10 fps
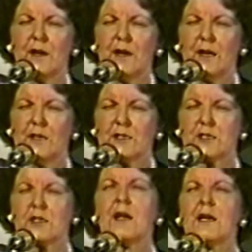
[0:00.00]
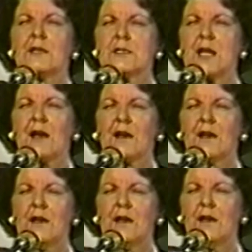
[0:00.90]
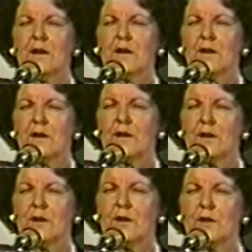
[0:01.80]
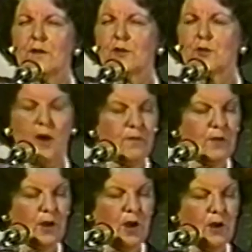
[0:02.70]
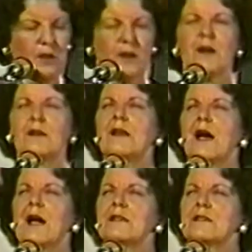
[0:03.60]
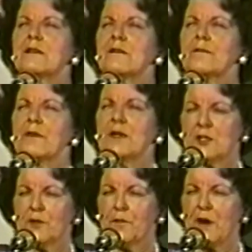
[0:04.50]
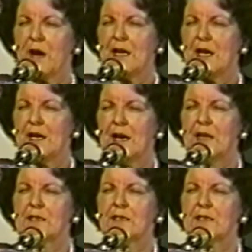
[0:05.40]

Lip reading: It's exactly 12 o'clock at night. It's a Friday night.